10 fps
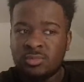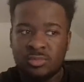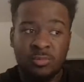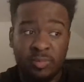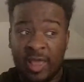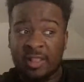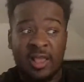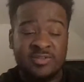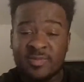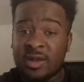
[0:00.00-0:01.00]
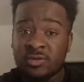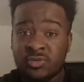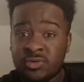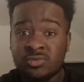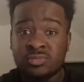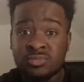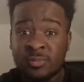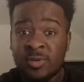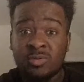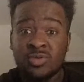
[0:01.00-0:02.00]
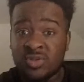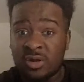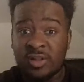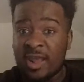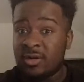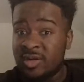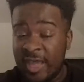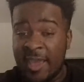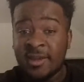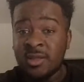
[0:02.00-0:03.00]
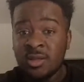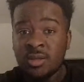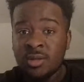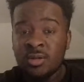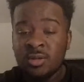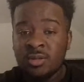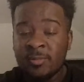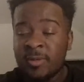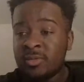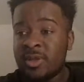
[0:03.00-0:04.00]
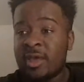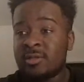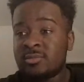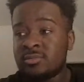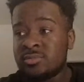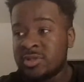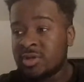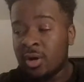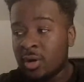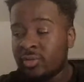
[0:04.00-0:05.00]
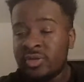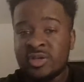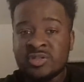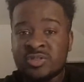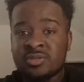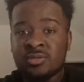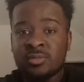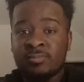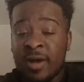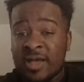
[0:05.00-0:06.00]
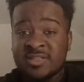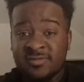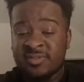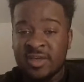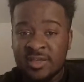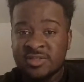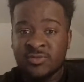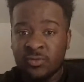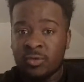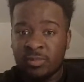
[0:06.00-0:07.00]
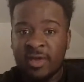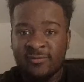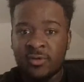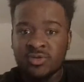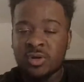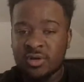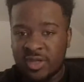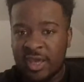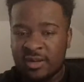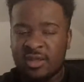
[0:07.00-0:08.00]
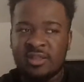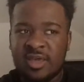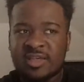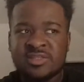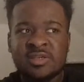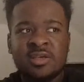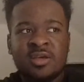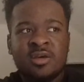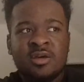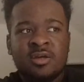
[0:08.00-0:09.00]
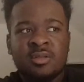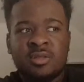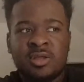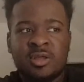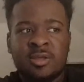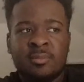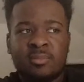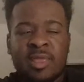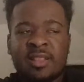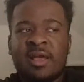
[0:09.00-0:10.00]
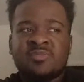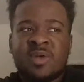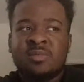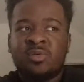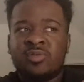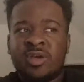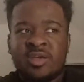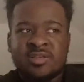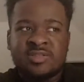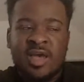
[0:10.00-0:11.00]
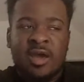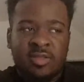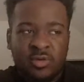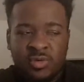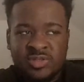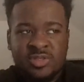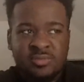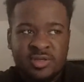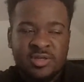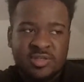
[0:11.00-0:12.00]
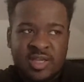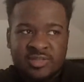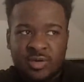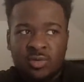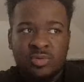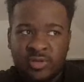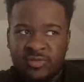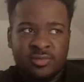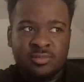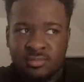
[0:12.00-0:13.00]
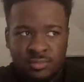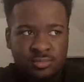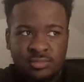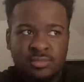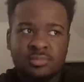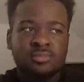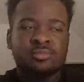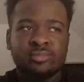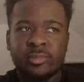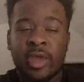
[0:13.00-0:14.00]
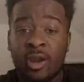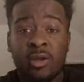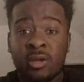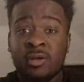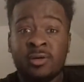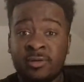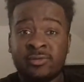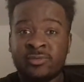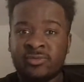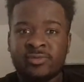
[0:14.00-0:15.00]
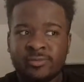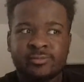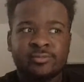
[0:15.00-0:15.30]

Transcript: the Black Lives Matter crew, the people who started out are dead. The people that did all these positive things for black folks are dead. And yes, the Black Lives Matter movement is out of the question because that's a whole different area of,